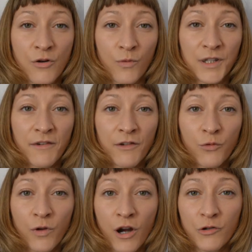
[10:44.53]
Whenever
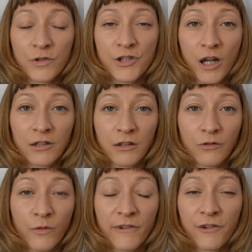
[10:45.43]
we are rejected,
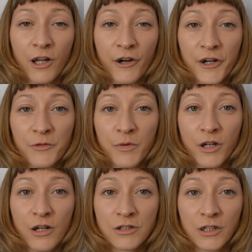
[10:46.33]
do we feel hurt
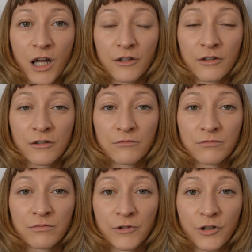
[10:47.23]
because another
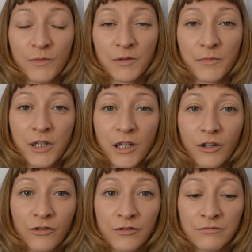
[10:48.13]
human
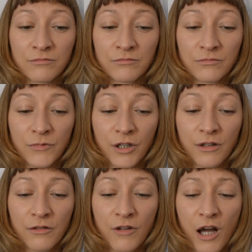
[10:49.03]
being
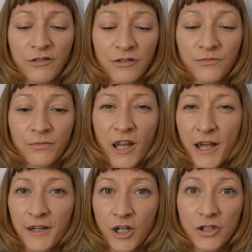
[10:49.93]
did not
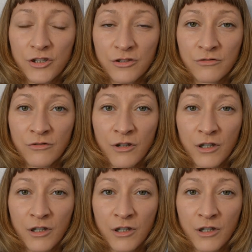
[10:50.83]
like us?